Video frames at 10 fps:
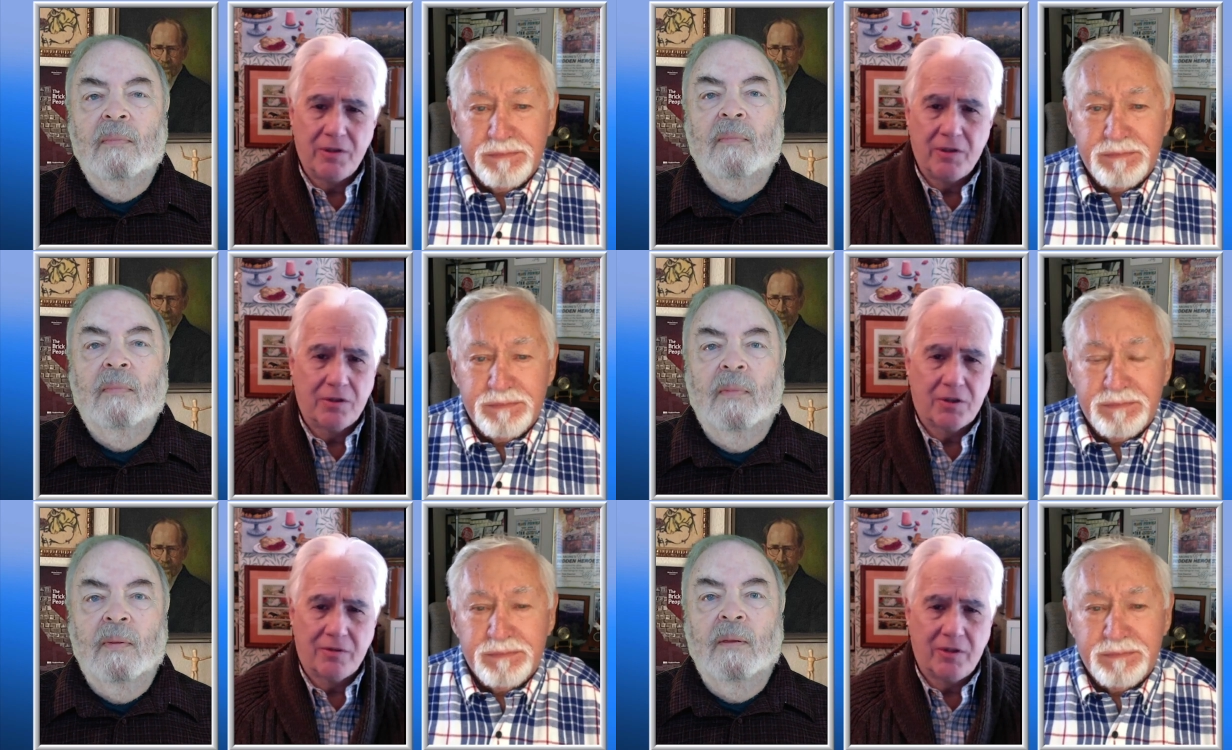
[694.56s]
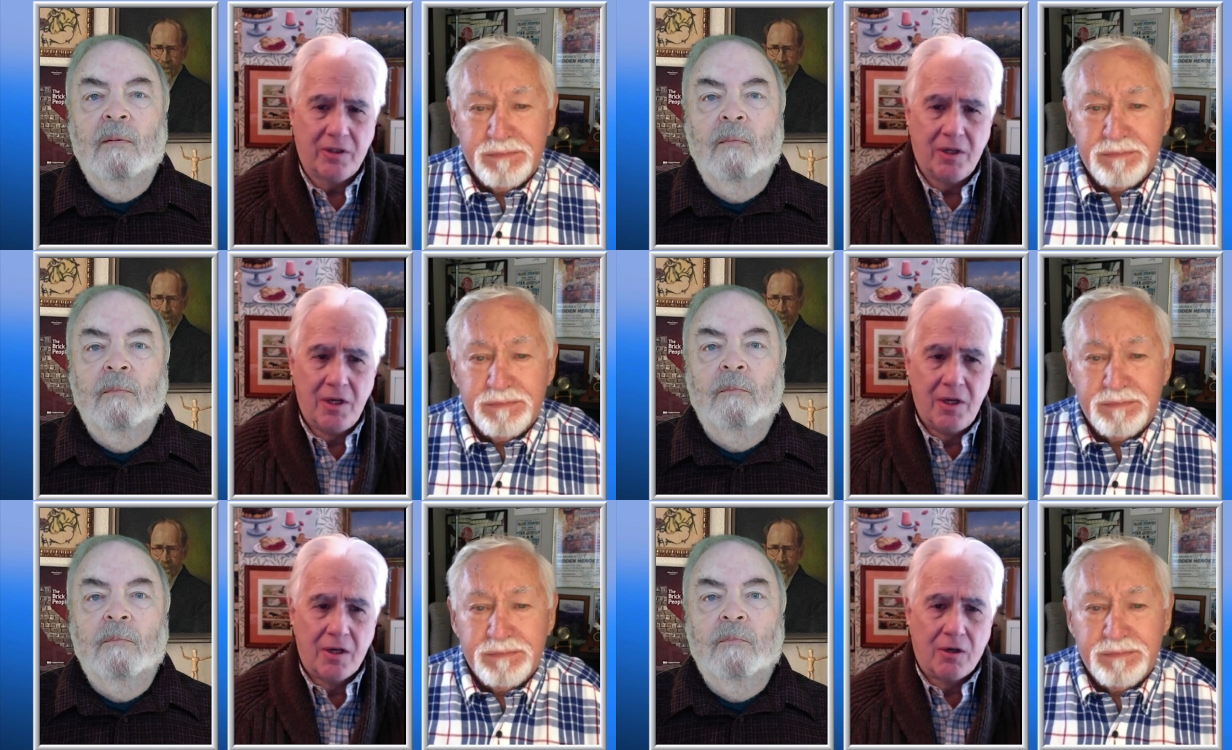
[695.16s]
Speaker 1: because of the
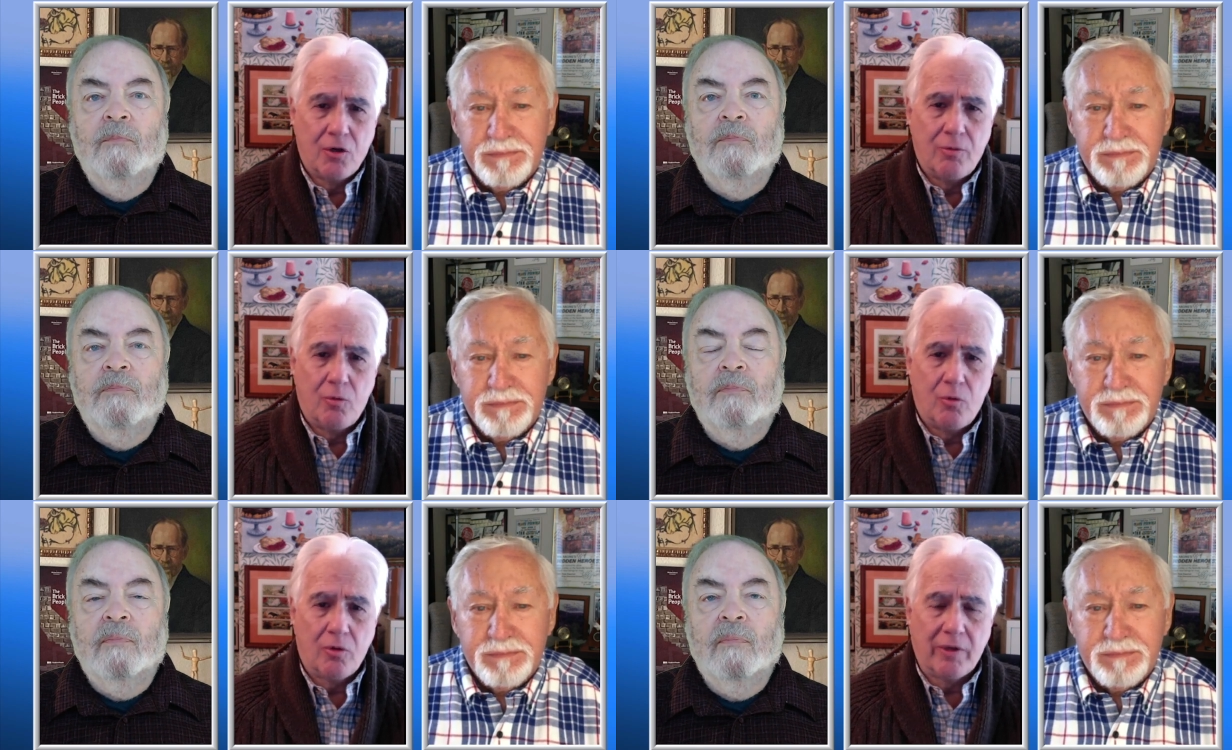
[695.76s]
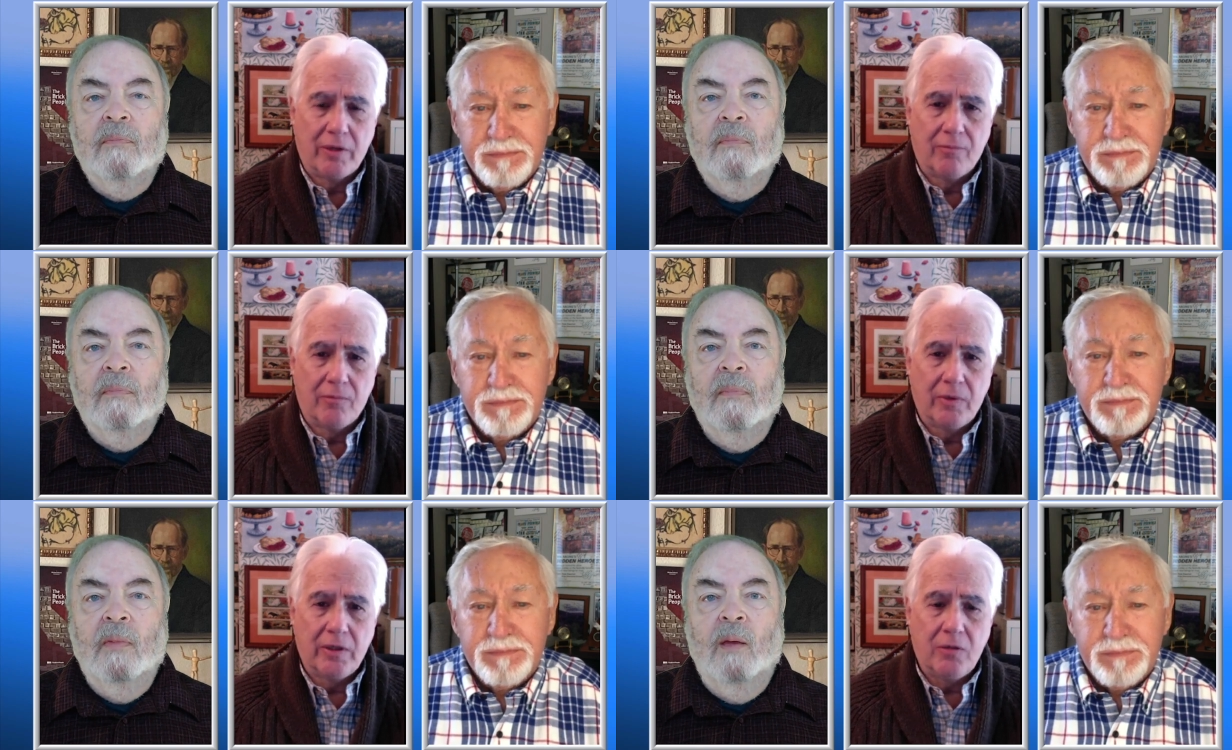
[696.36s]
global warming.
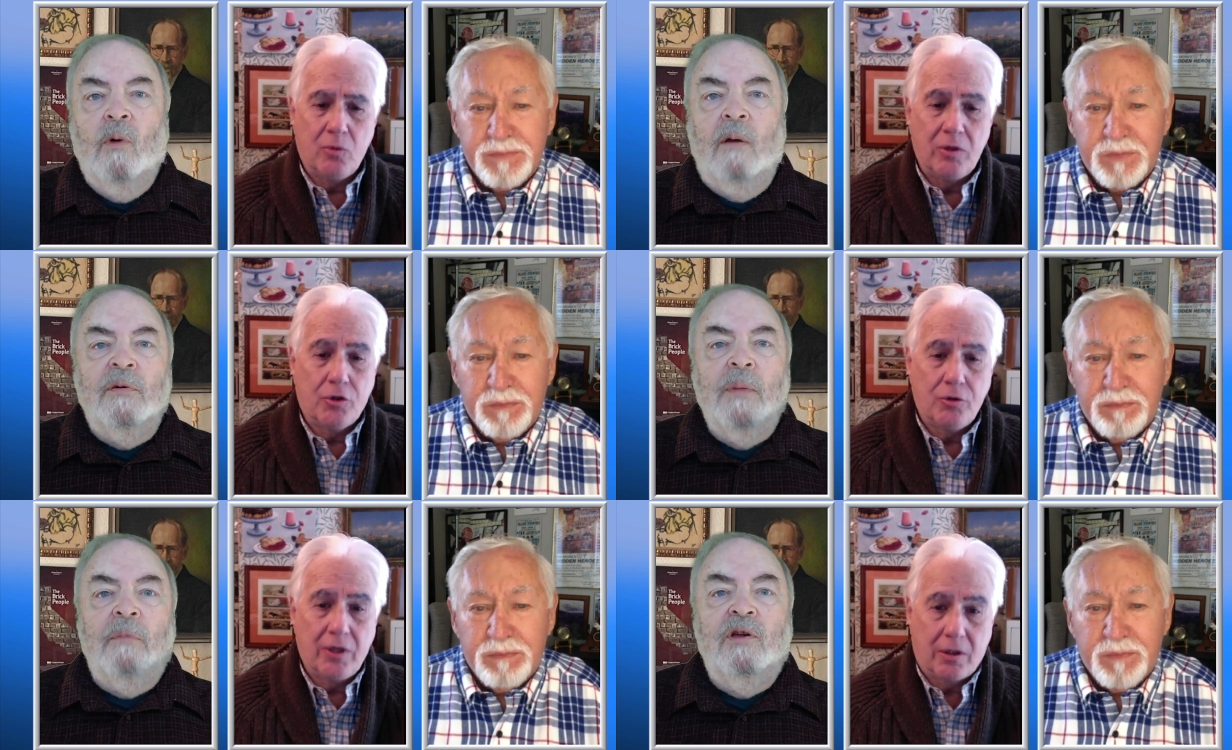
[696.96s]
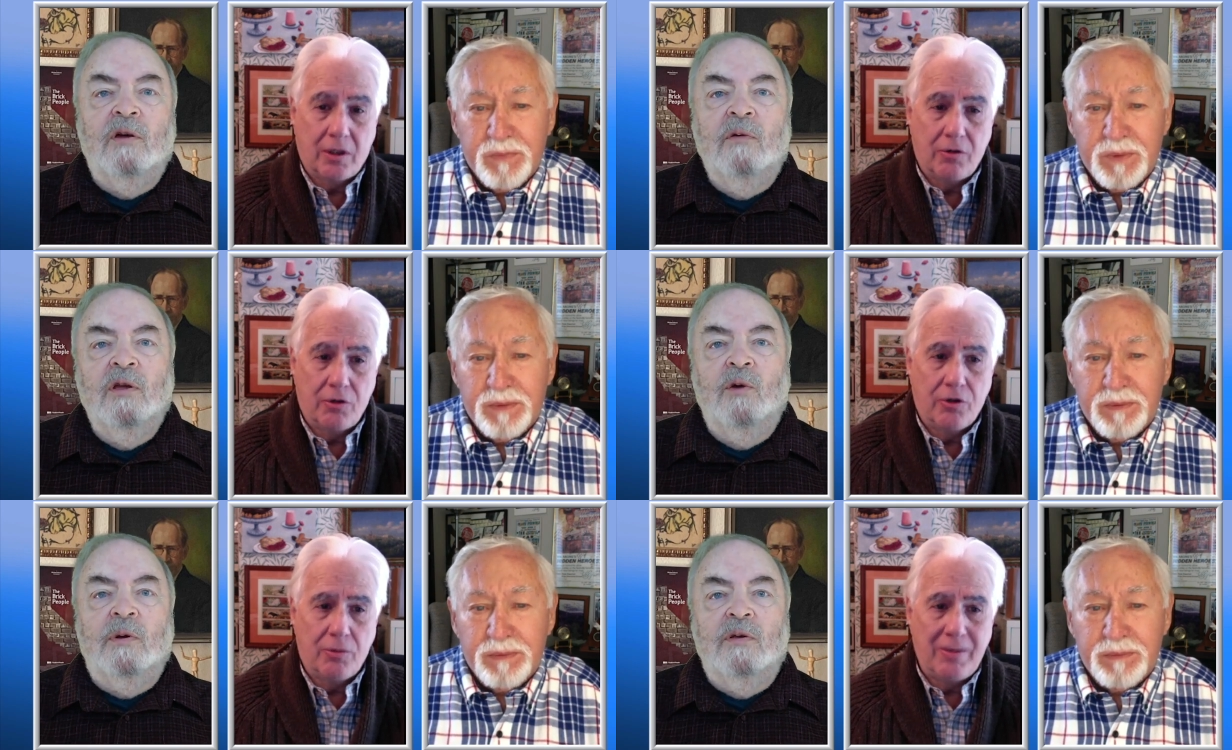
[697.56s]
Speaker 2: And well, I remember you
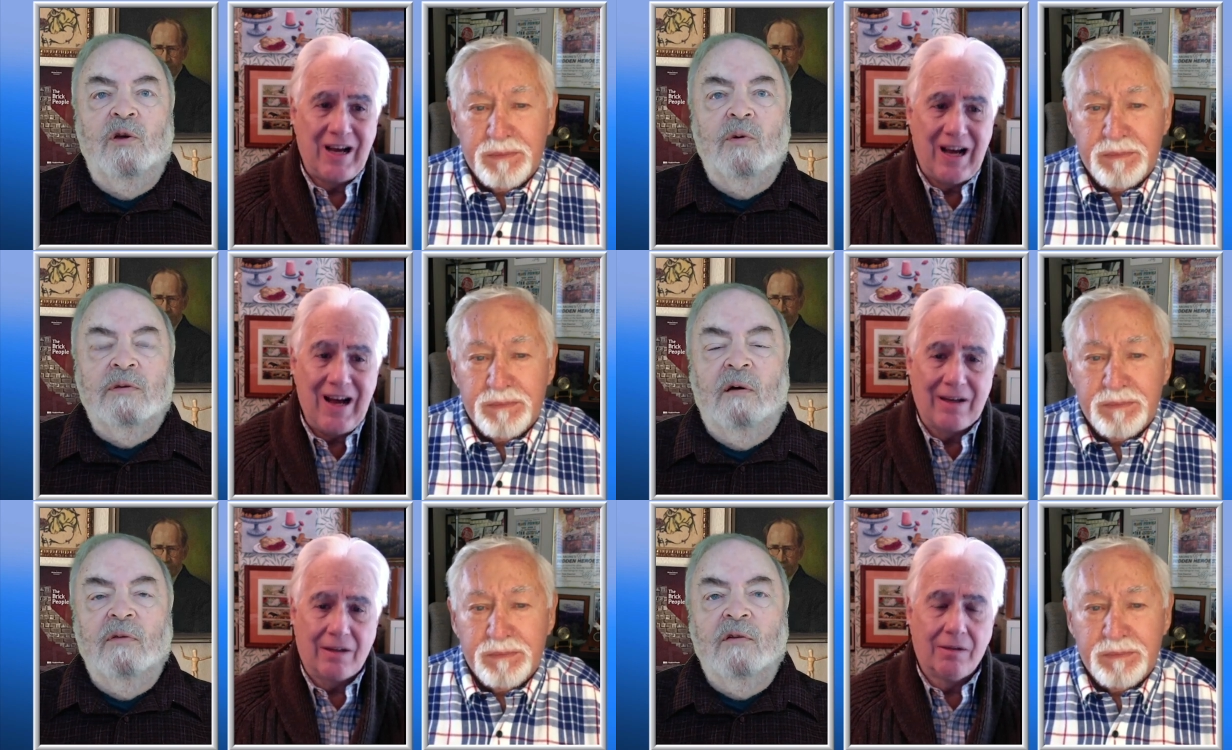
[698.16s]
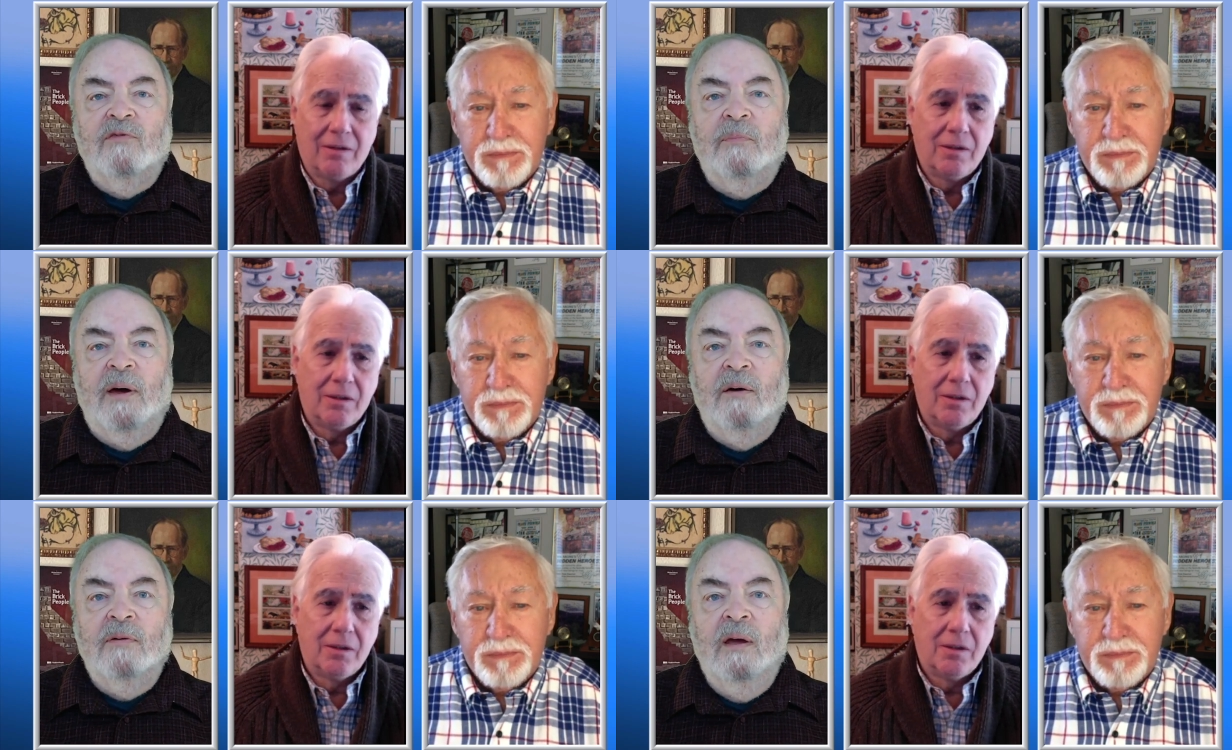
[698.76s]
were telling us
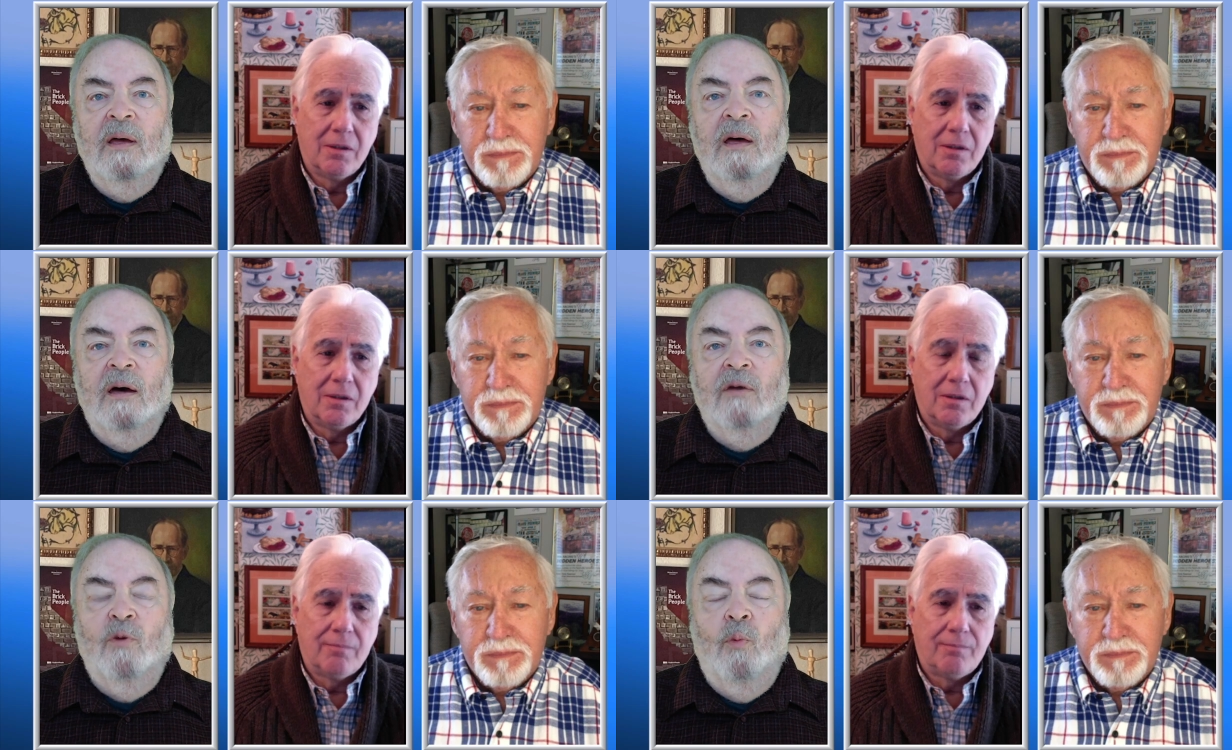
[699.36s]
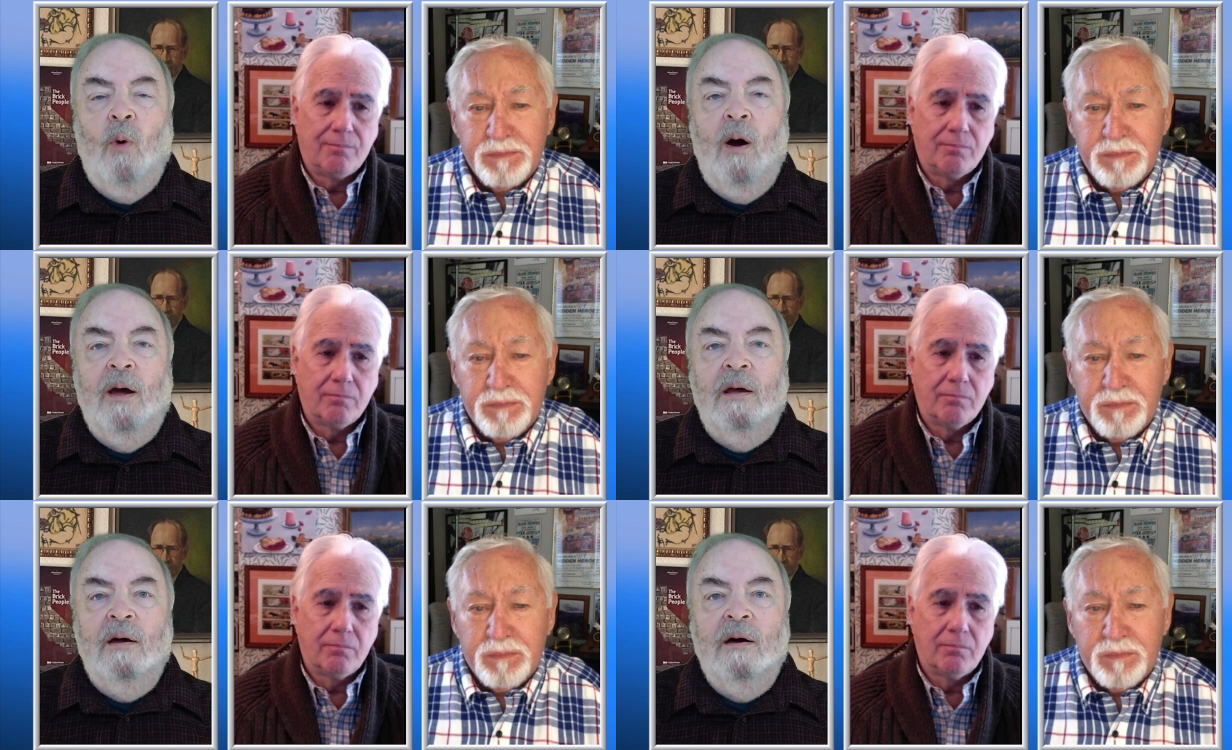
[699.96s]
about the wine